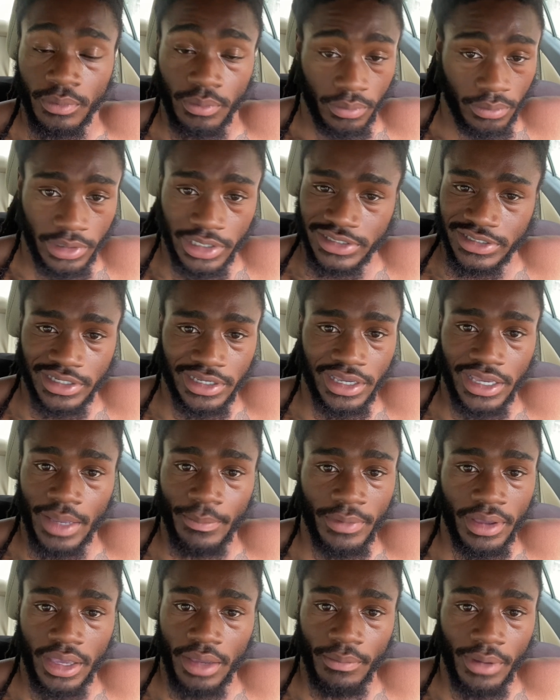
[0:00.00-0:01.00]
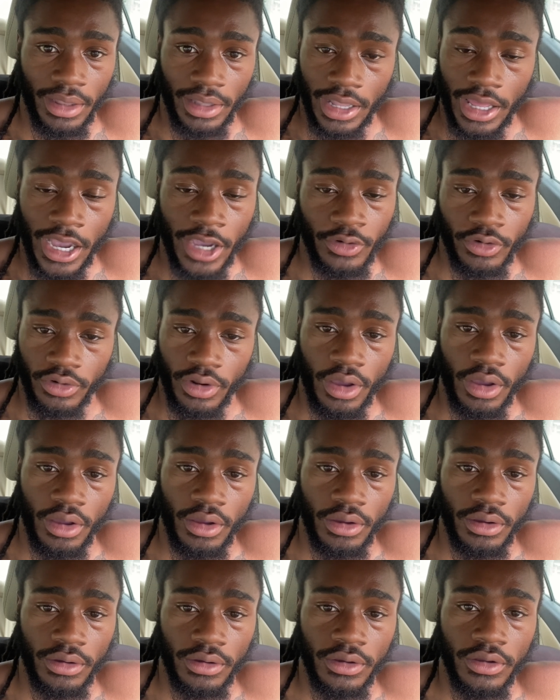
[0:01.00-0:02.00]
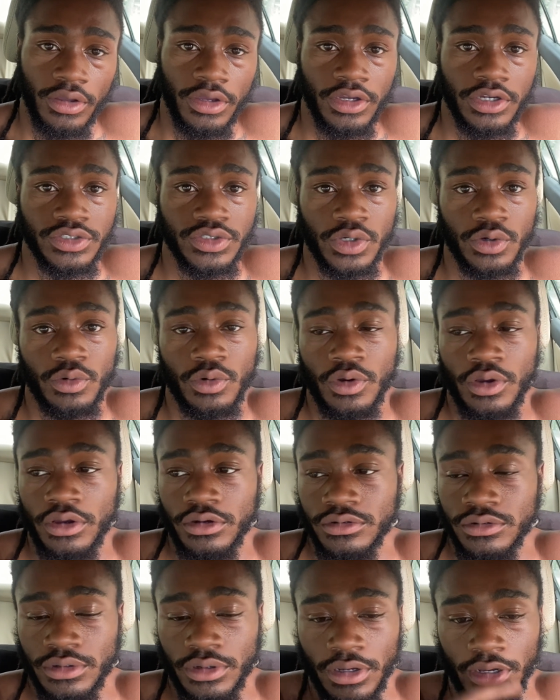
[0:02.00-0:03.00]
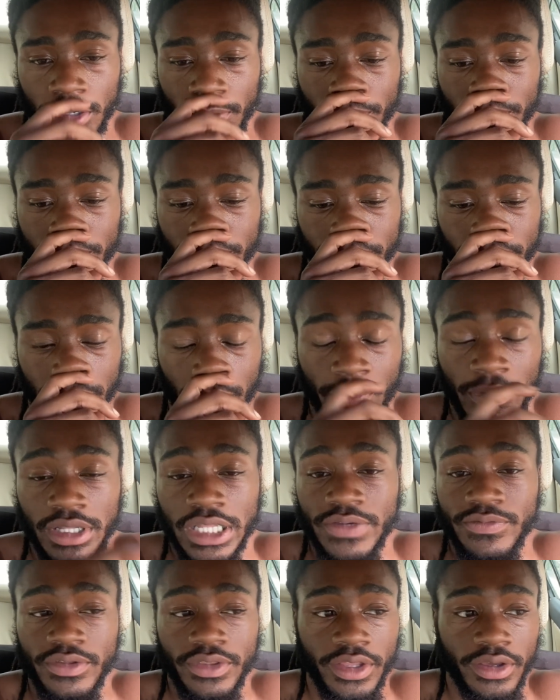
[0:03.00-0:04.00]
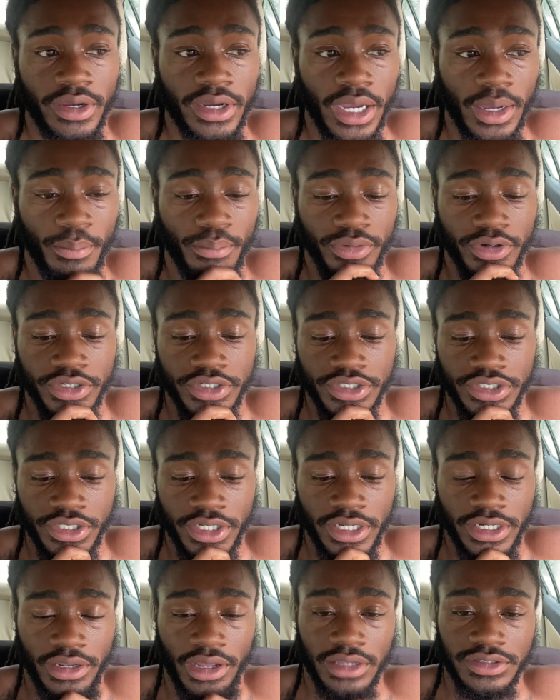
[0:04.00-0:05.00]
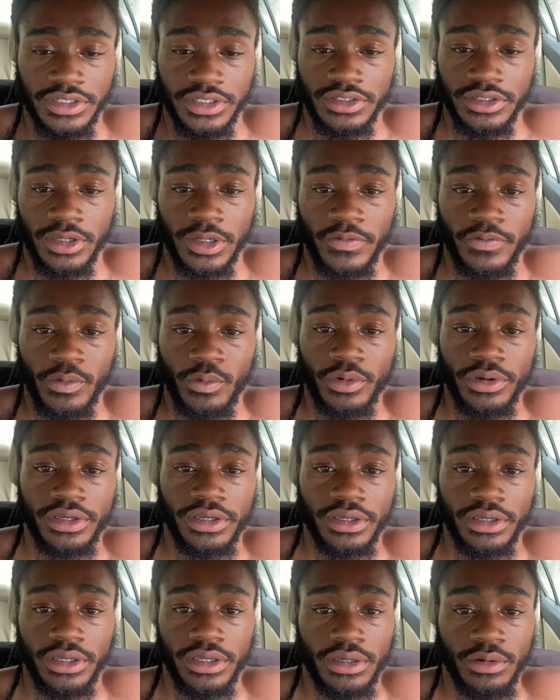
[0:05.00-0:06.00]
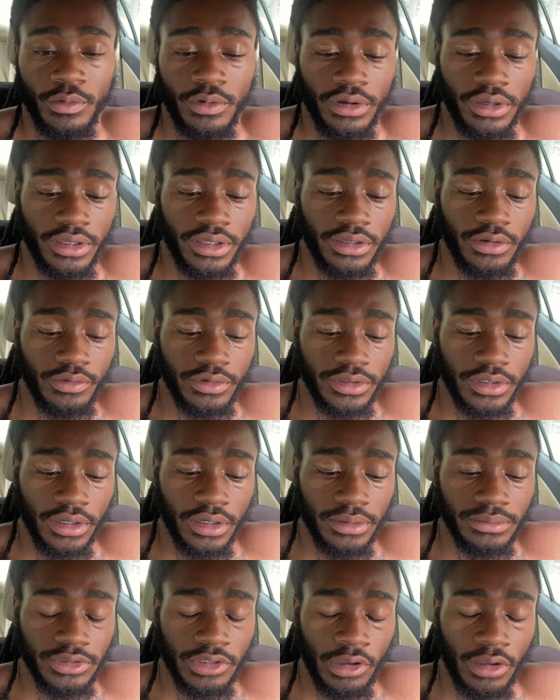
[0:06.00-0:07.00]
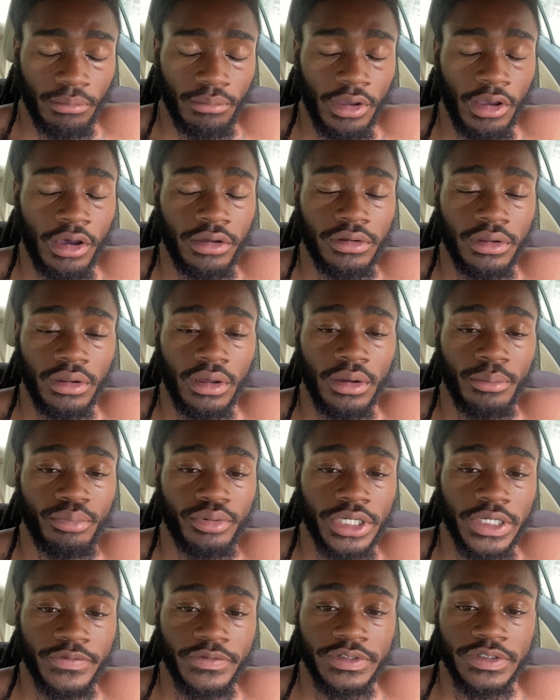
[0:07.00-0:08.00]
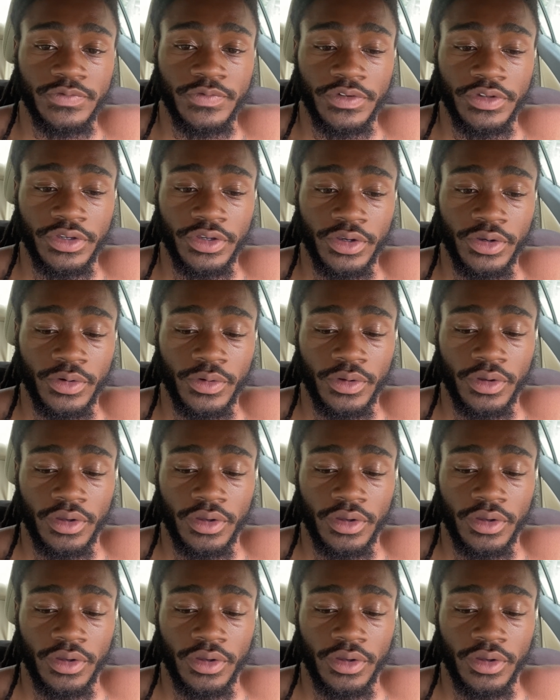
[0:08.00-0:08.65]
Am I lying or not? So I'm gonna leave it there. I appreciate Dante Young for what he was talking about in a previous video.